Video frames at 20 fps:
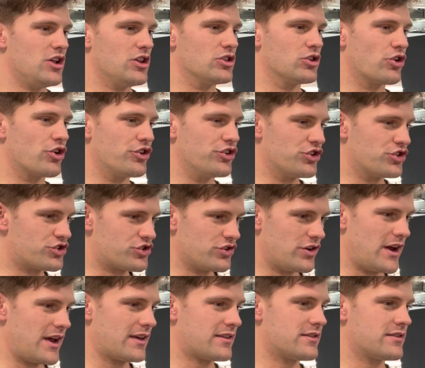learn your
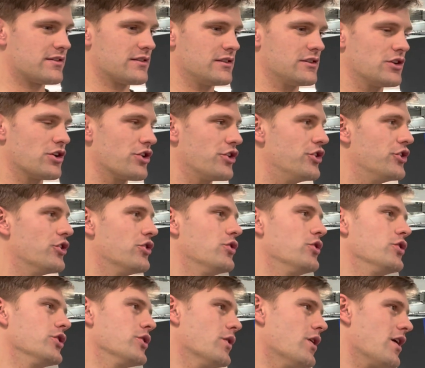strengths, learn
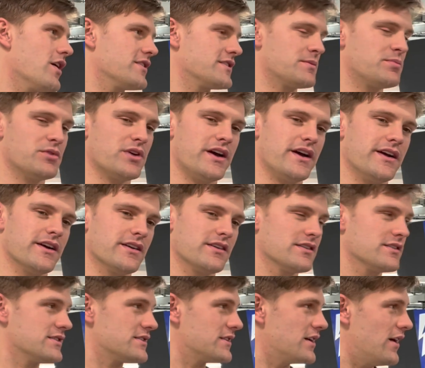who you are as a
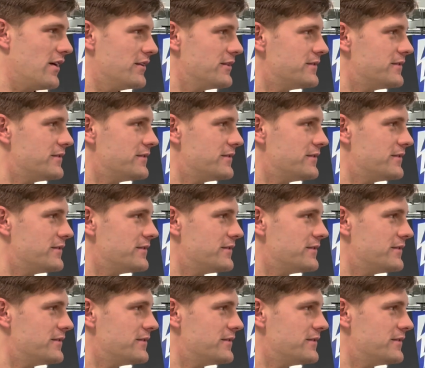player. So,